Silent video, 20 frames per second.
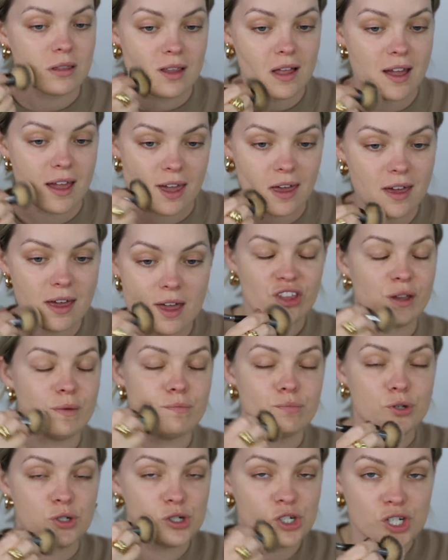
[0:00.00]
like the
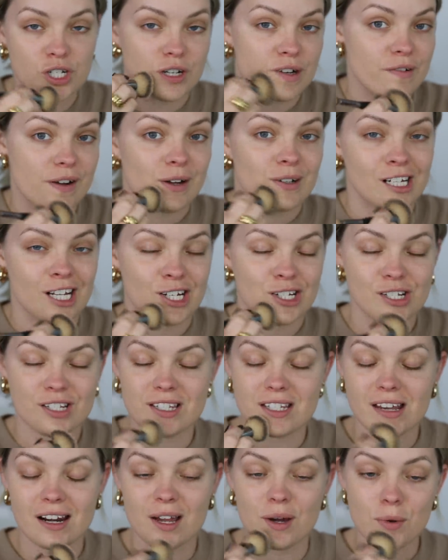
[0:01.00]
bougier
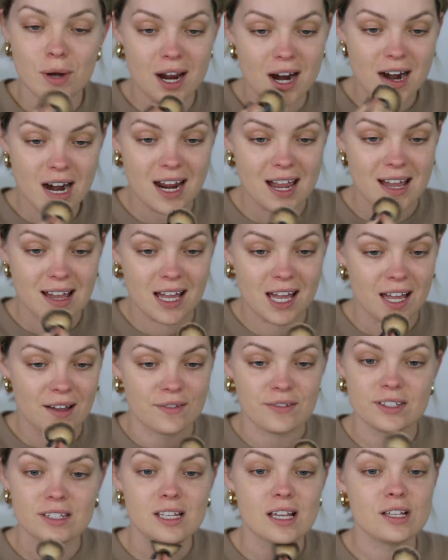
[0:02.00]
foundations that I wear. It
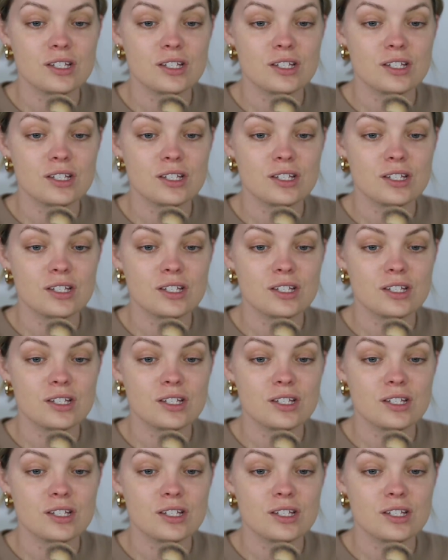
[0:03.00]
gives